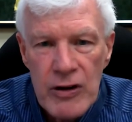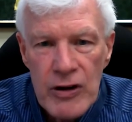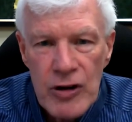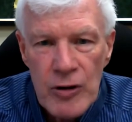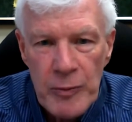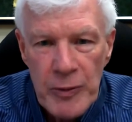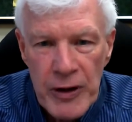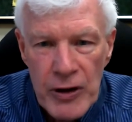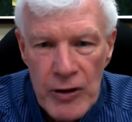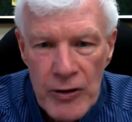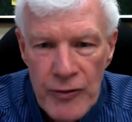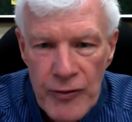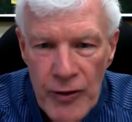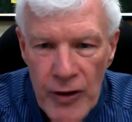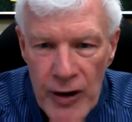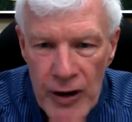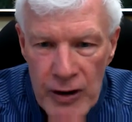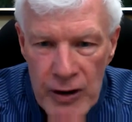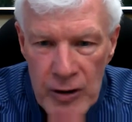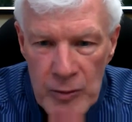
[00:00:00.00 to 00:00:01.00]
could be your
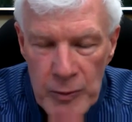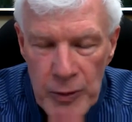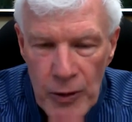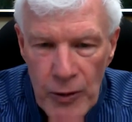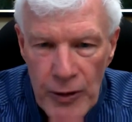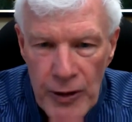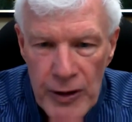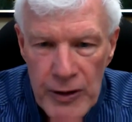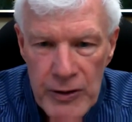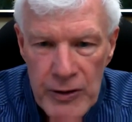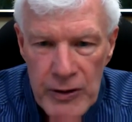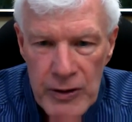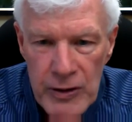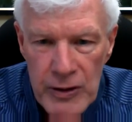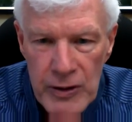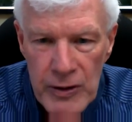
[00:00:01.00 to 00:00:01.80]
freight component.